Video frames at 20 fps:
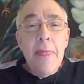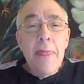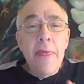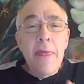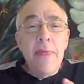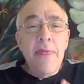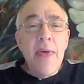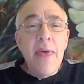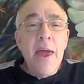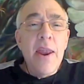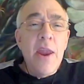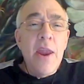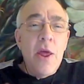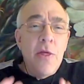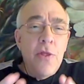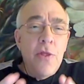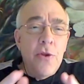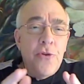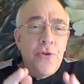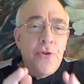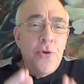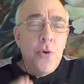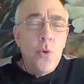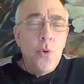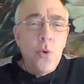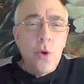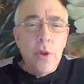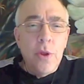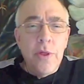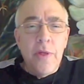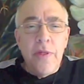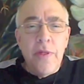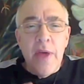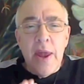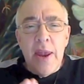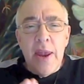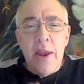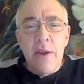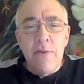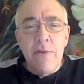then the tool that
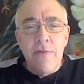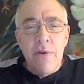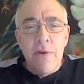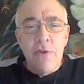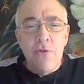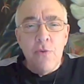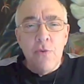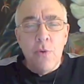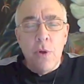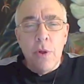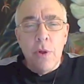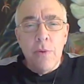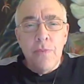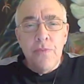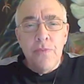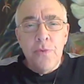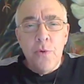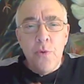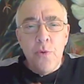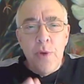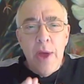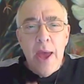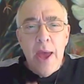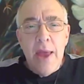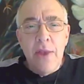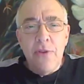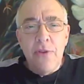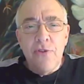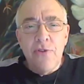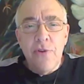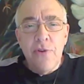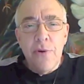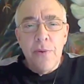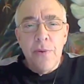that individual creates